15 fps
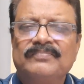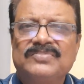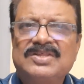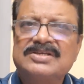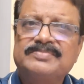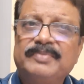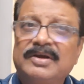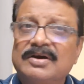
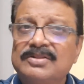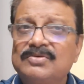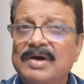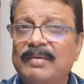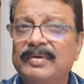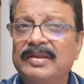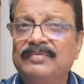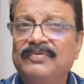Just because you
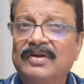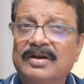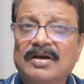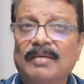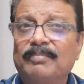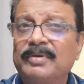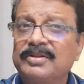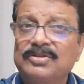have an inferiority
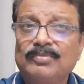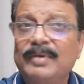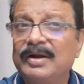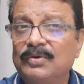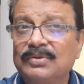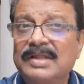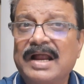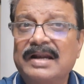complex, you may
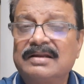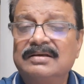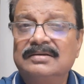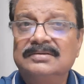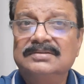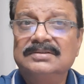do that.